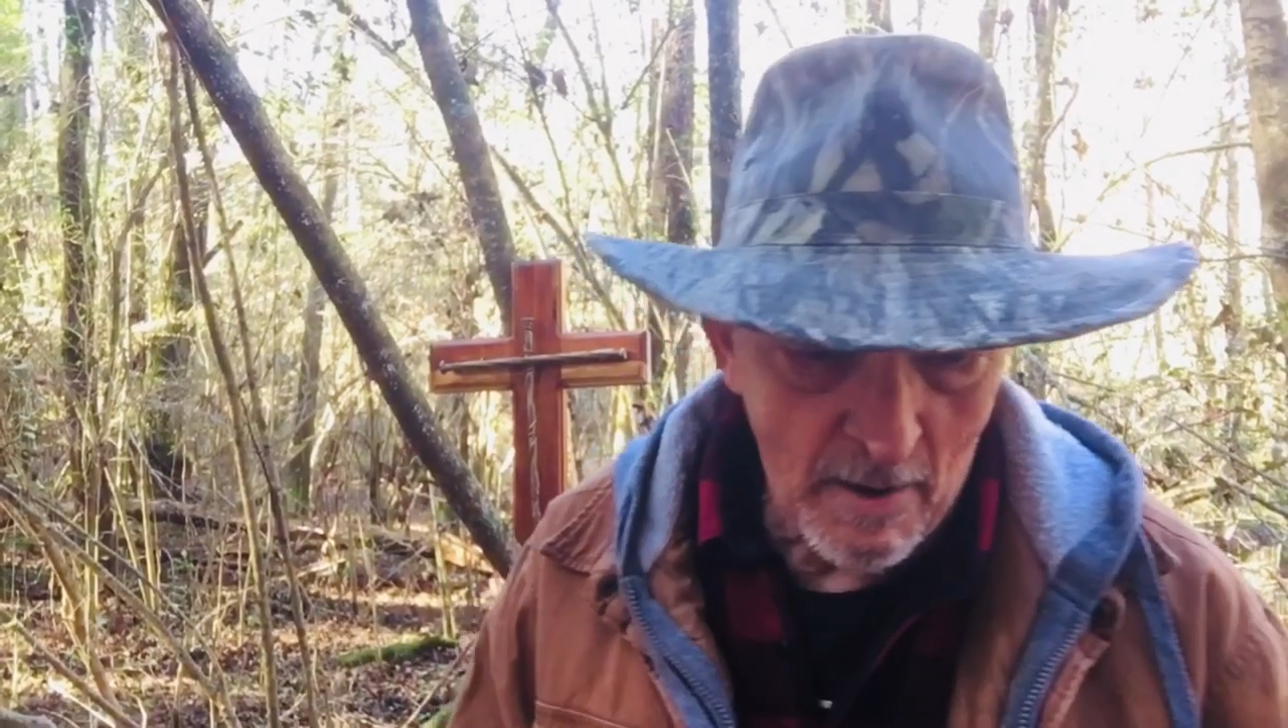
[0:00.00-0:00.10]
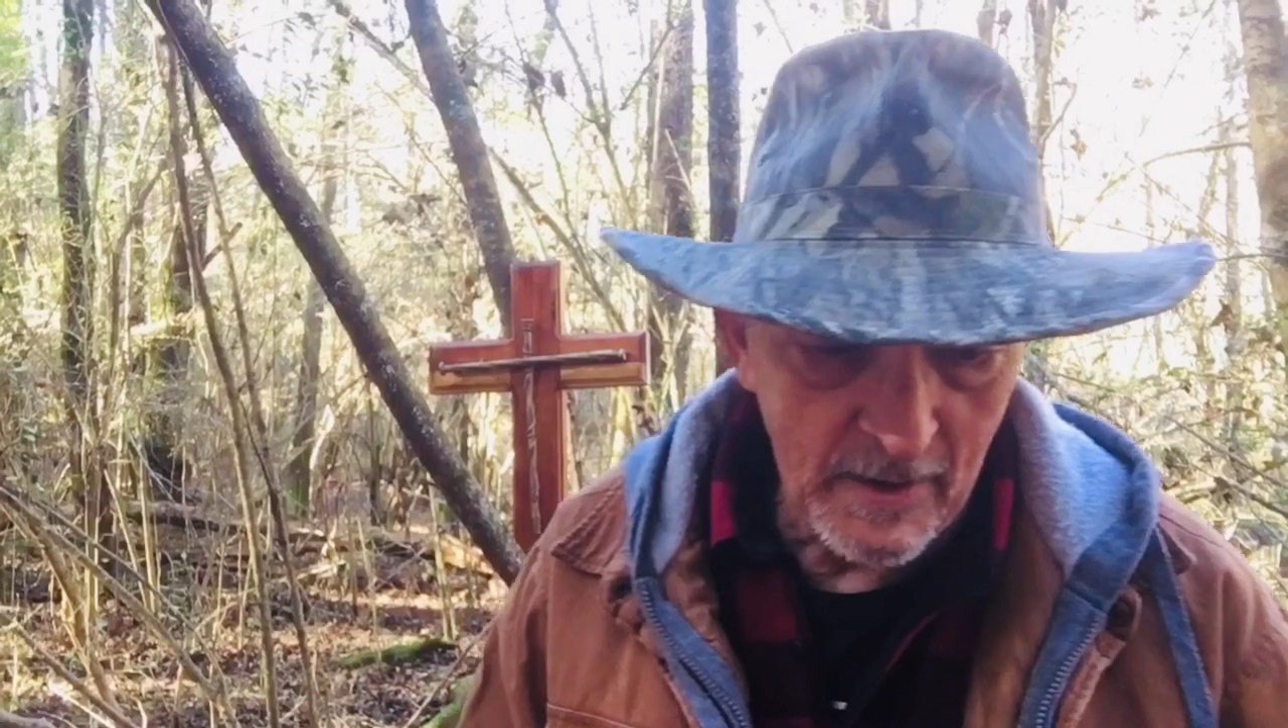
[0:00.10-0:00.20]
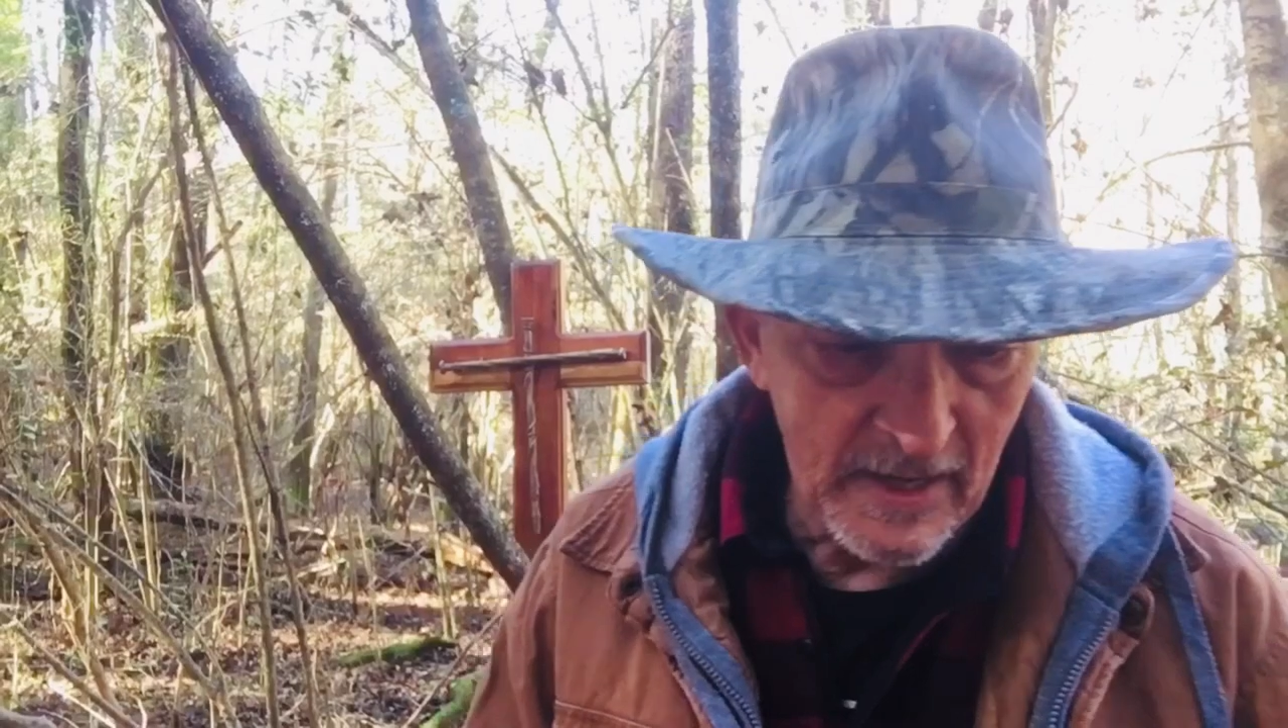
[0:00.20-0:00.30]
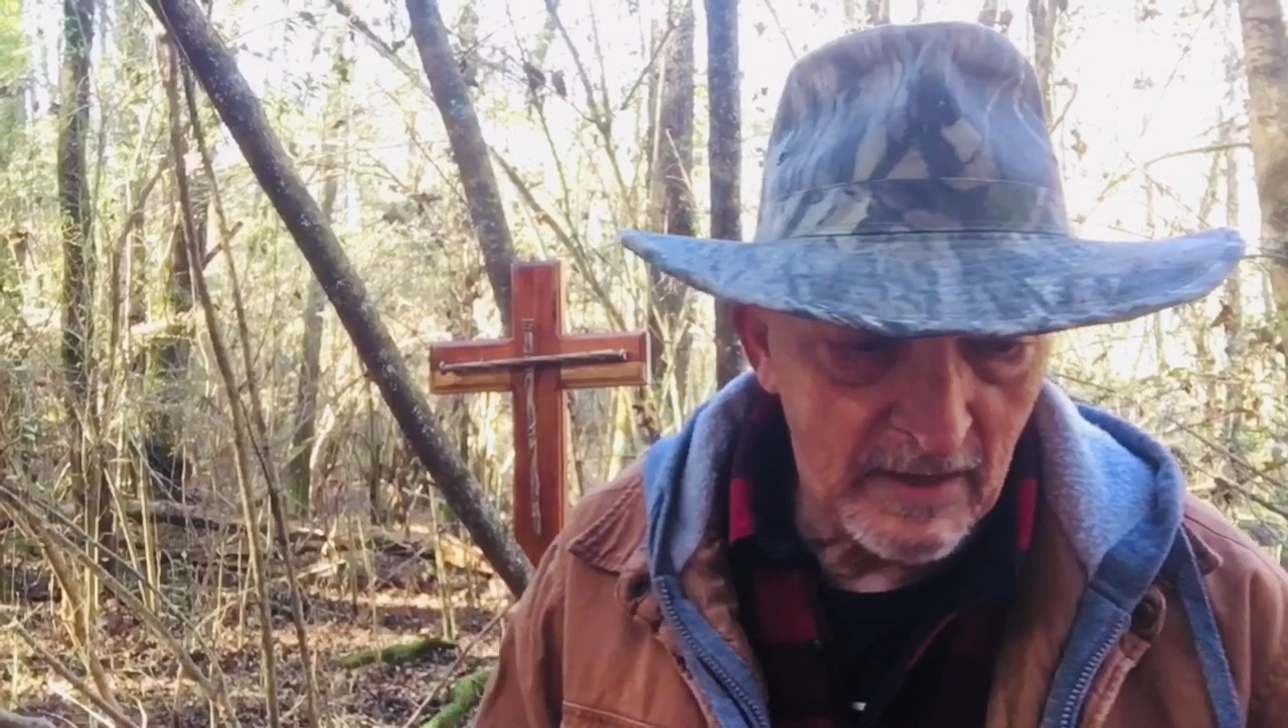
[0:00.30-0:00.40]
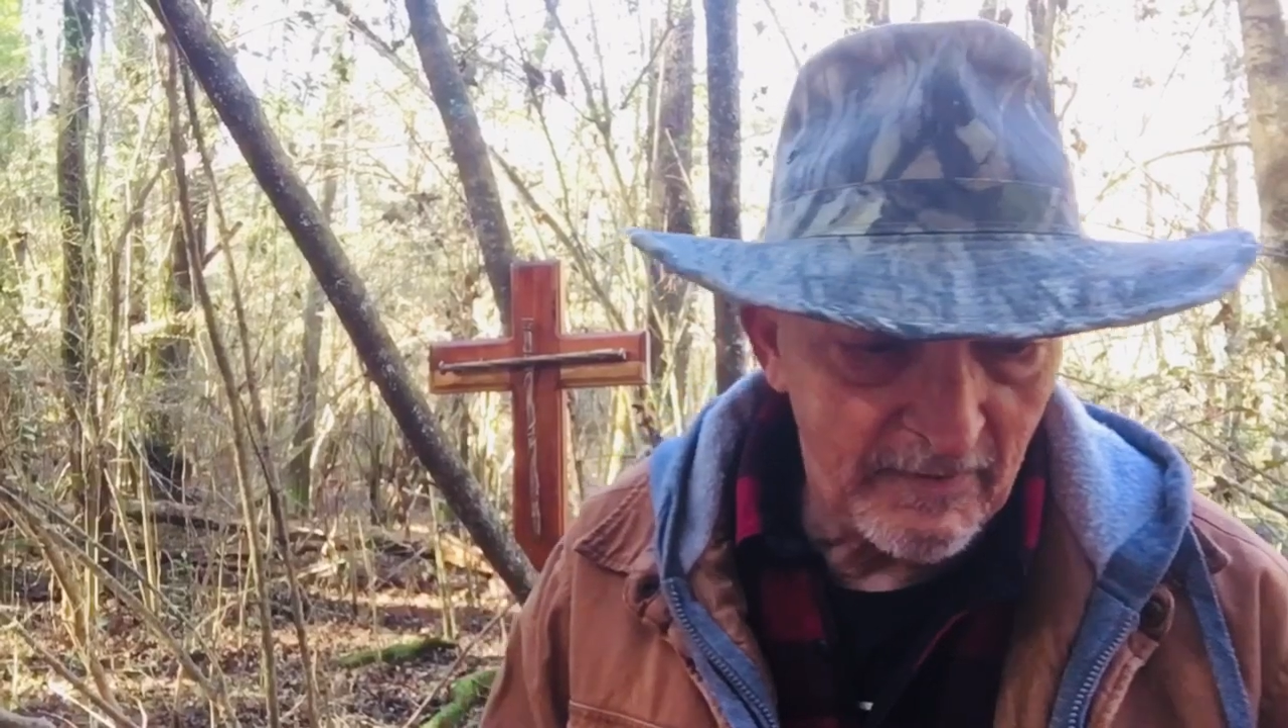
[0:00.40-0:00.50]

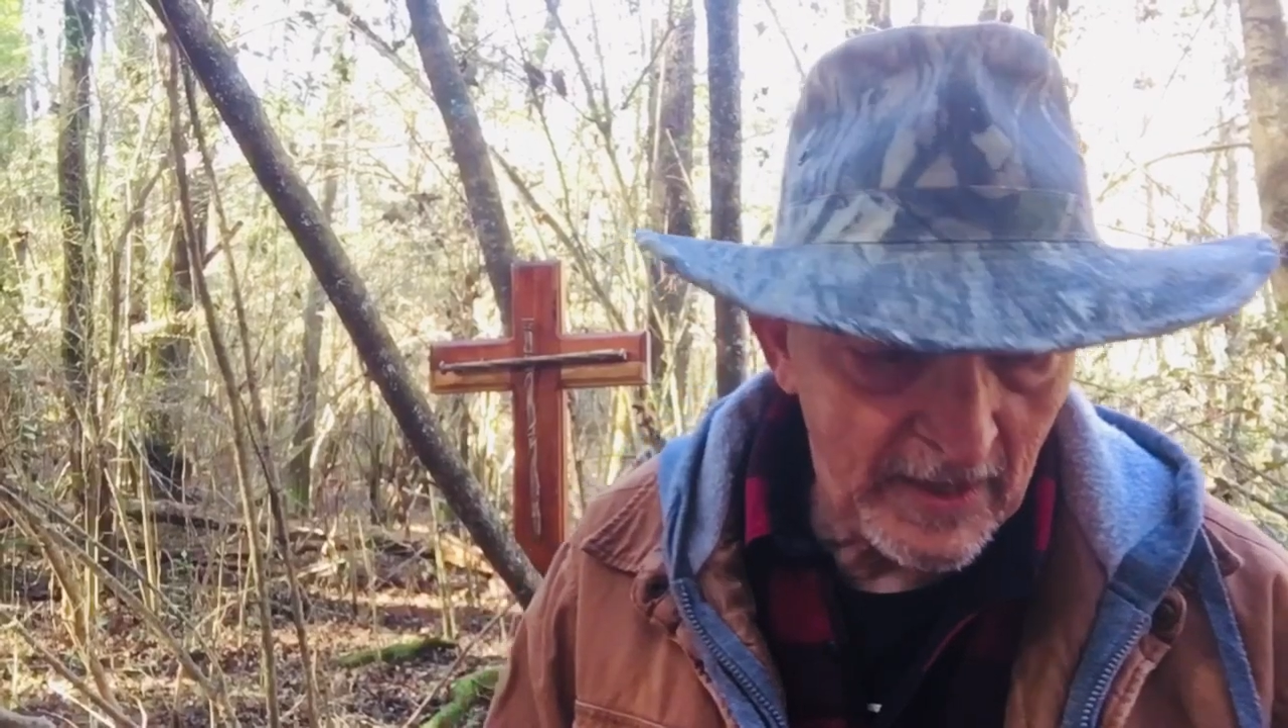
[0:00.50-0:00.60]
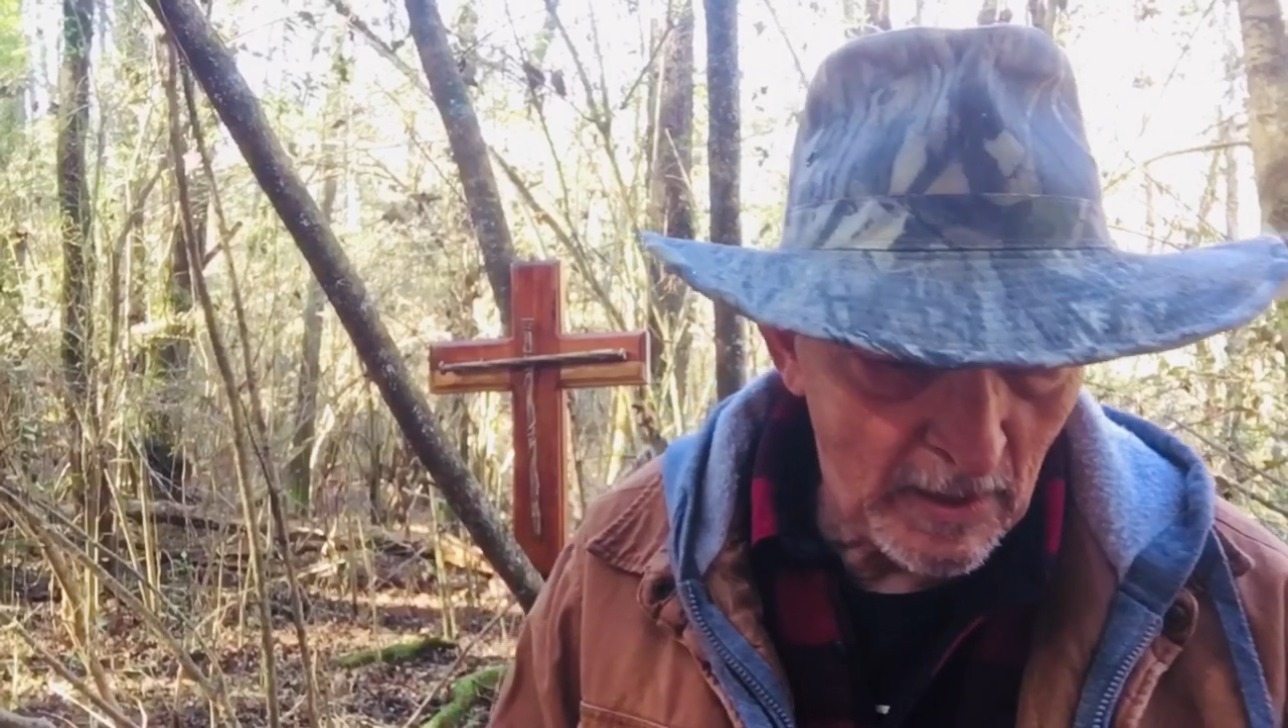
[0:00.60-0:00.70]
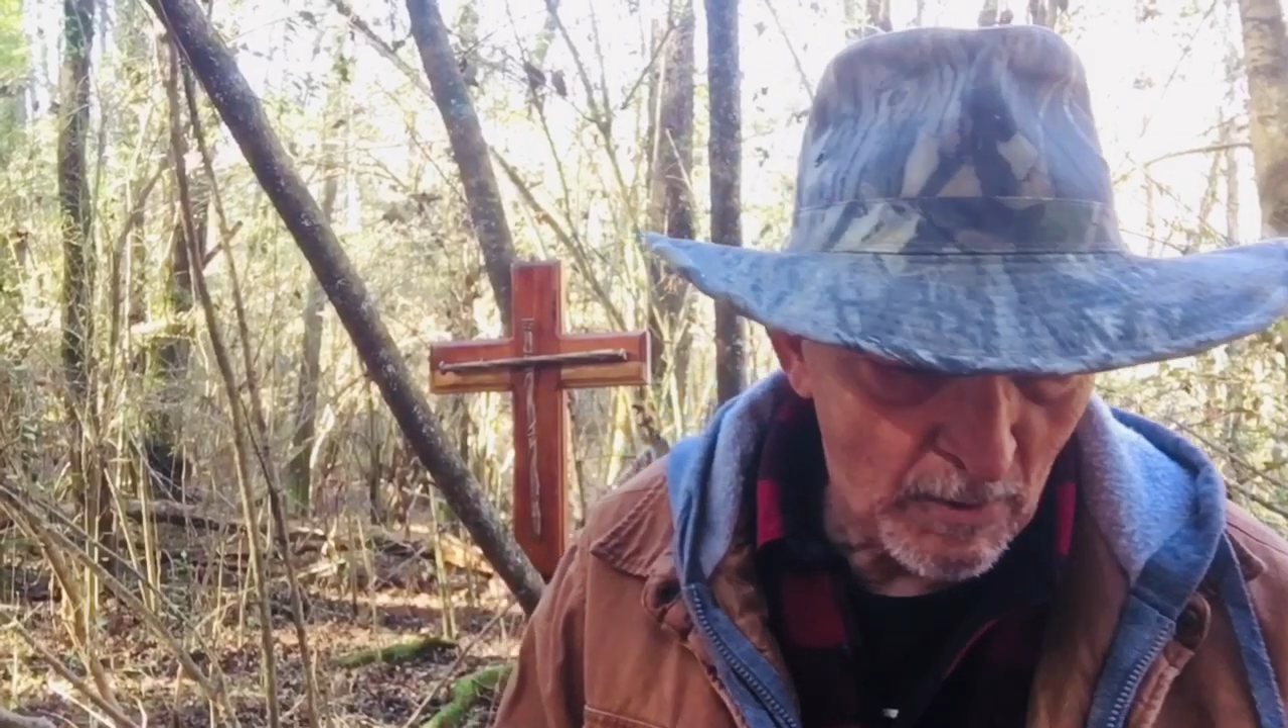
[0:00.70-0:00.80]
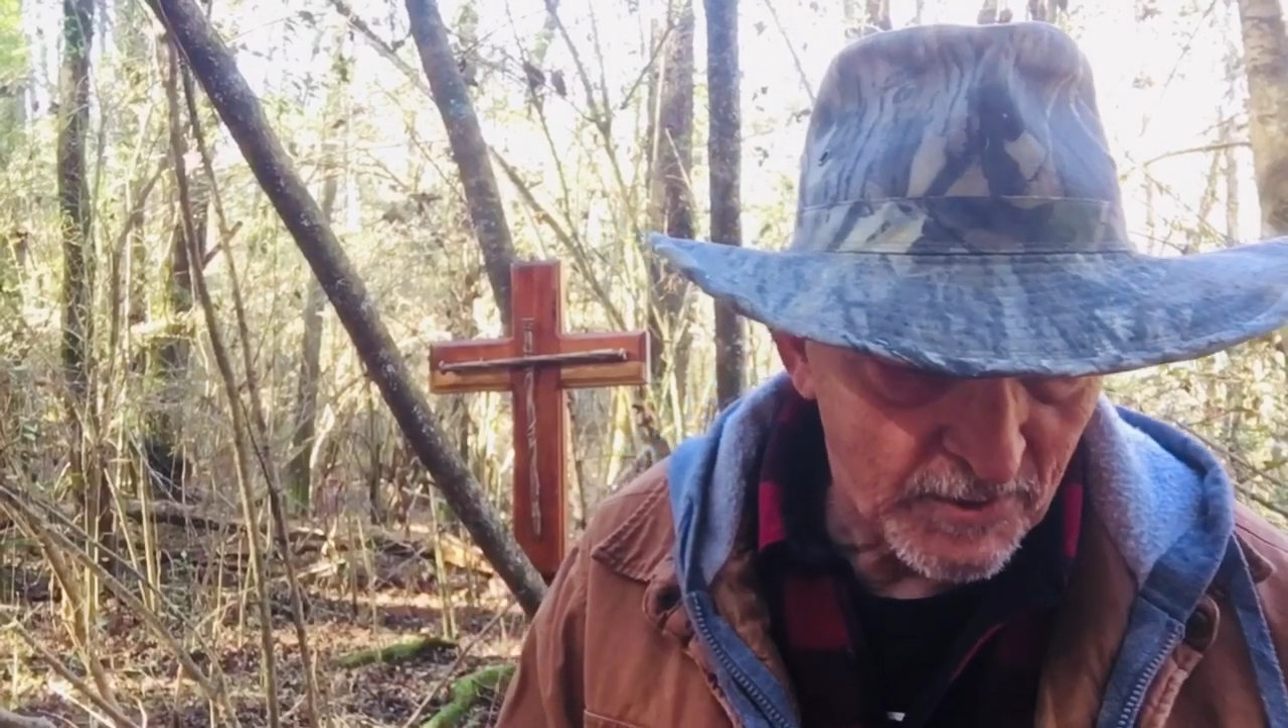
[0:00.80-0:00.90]
in the video